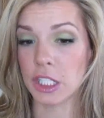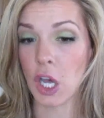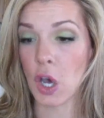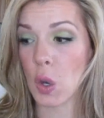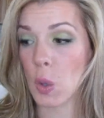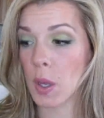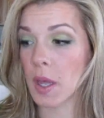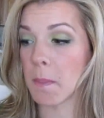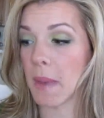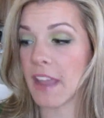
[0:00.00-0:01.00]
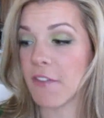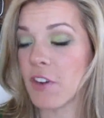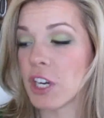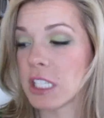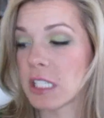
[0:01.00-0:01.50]
so my
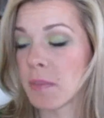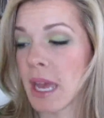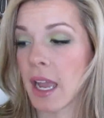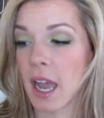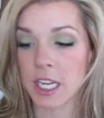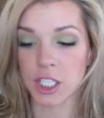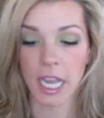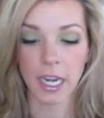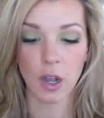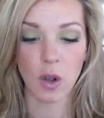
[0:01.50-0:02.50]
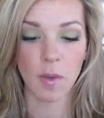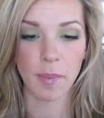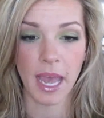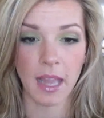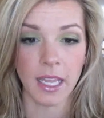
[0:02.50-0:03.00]
first MAC
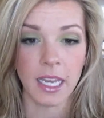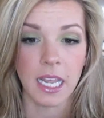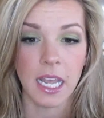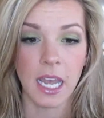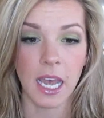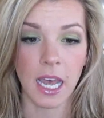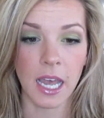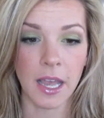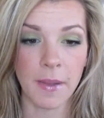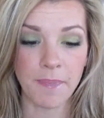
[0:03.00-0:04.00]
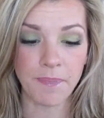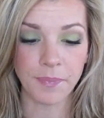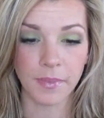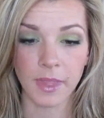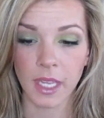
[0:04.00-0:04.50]
eyeshadow palette um,